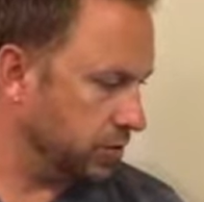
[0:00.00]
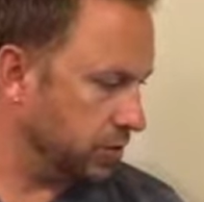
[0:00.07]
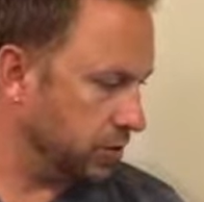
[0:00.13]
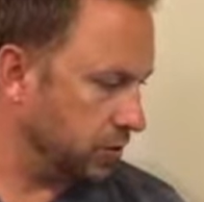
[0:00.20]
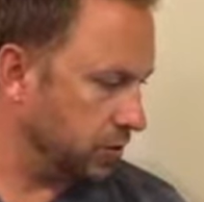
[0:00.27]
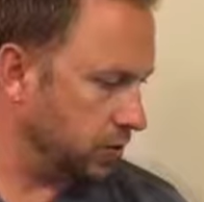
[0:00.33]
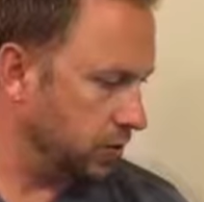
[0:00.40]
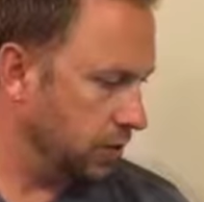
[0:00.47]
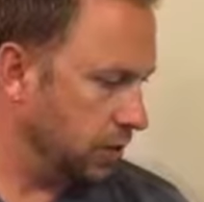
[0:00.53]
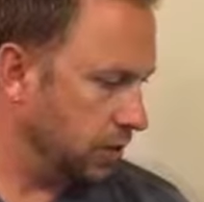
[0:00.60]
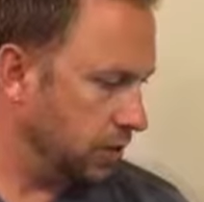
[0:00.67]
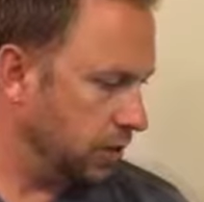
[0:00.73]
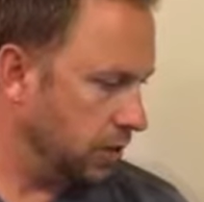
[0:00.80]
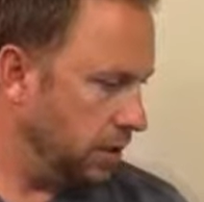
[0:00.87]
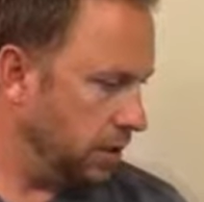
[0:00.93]
So
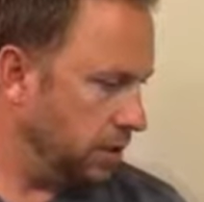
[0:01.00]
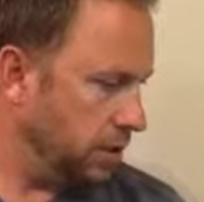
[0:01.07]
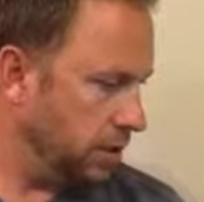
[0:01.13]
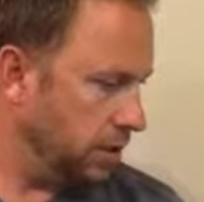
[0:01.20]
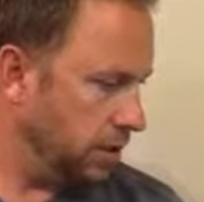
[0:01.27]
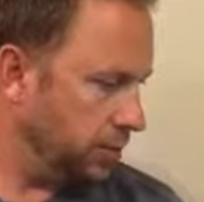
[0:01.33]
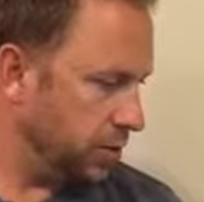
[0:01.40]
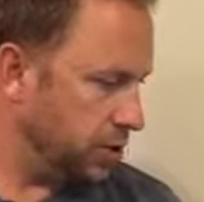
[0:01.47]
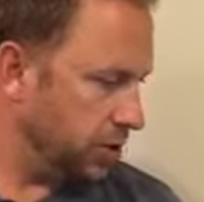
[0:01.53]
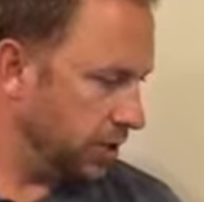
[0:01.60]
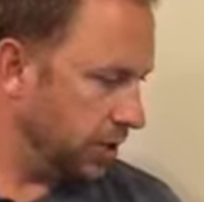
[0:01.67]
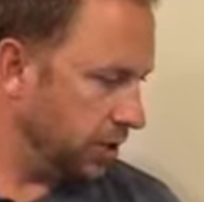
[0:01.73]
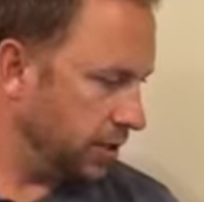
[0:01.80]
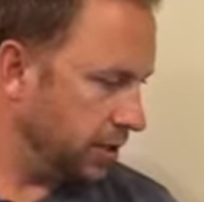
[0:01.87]
Linda, Michelle,